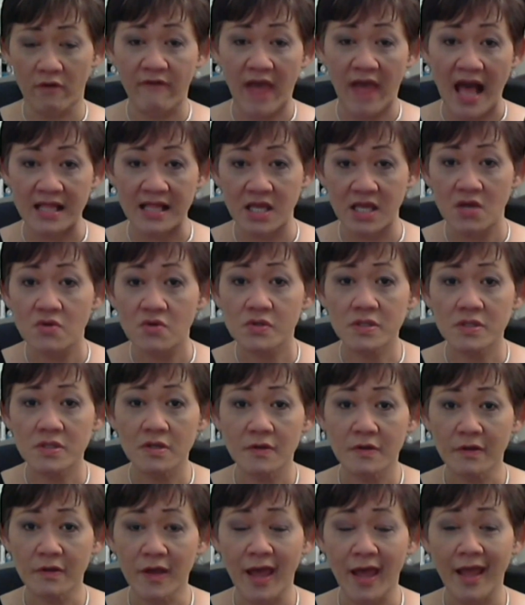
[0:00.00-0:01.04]
values,
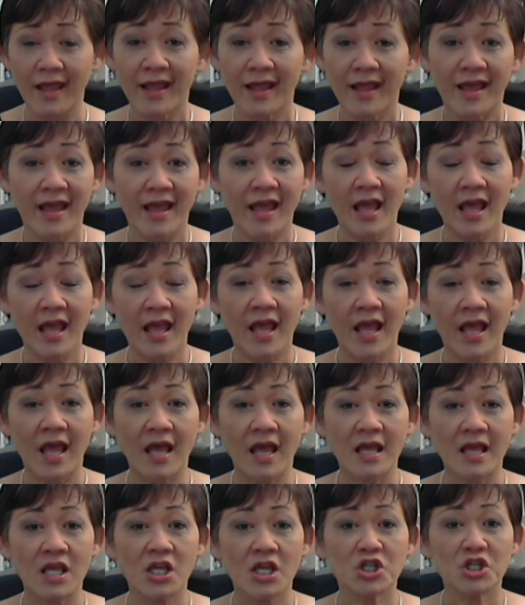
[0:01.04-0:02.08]
okay?
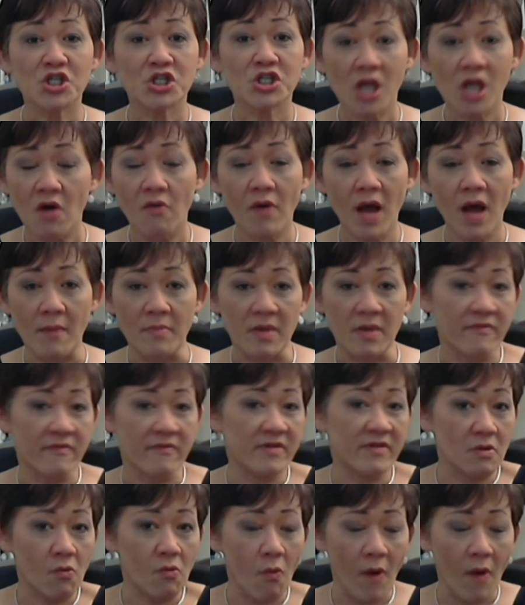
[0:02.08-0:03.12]
Show up. If
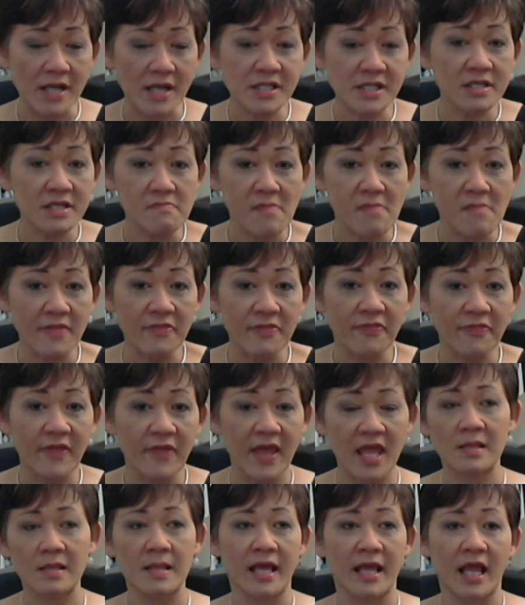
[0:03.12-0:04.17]
it's a once a month
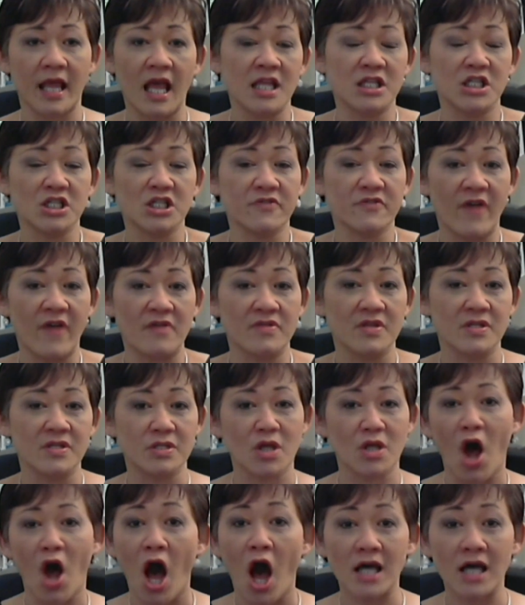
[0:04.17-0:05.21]
thing, like I just found
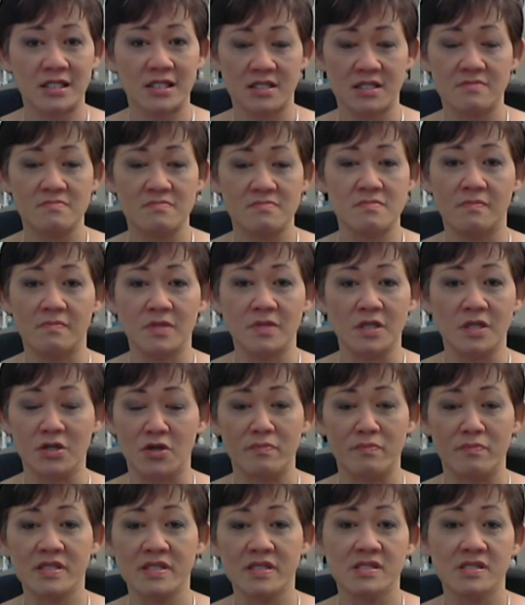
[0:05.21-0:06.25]
this awesome, you
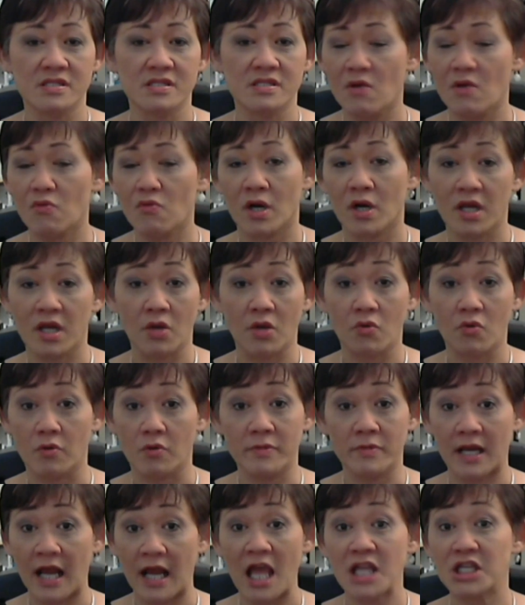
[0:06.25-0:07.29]
know, business networking group
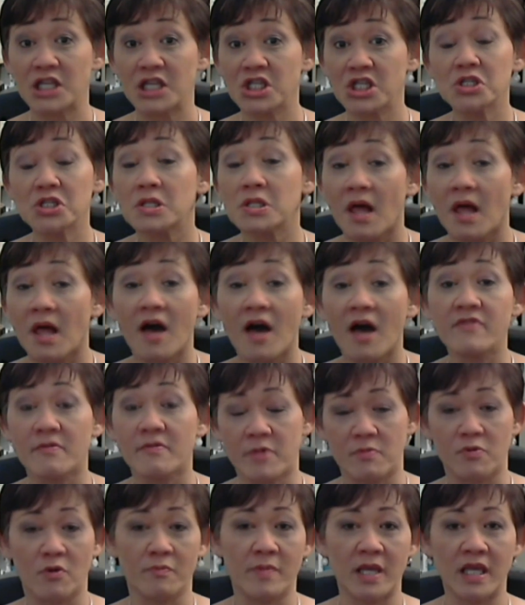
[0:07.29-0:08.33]
that I just love the
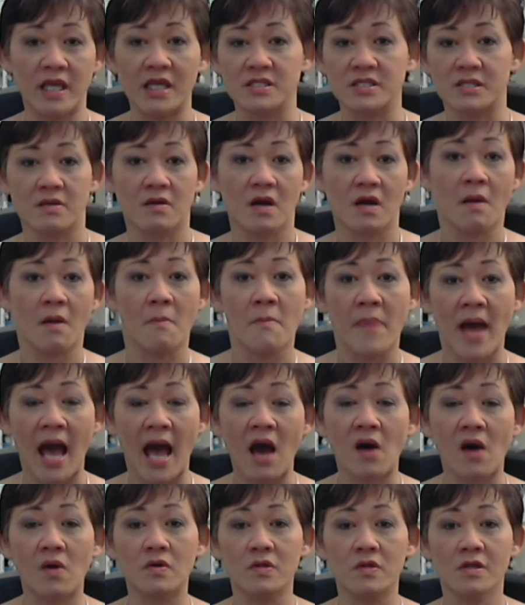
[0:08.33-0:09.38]
people, because they're
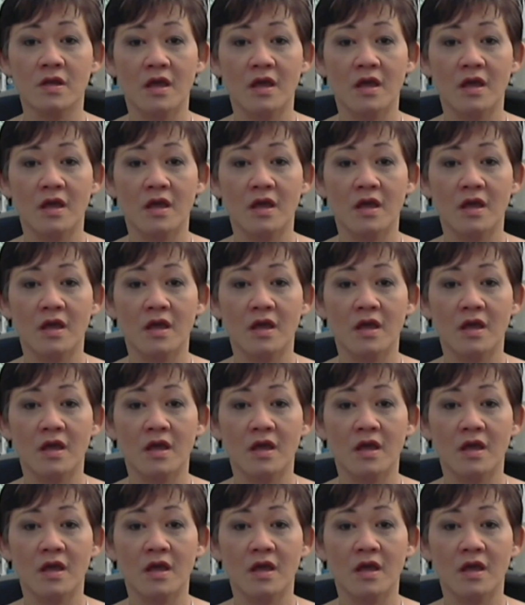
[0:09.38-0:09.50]
about,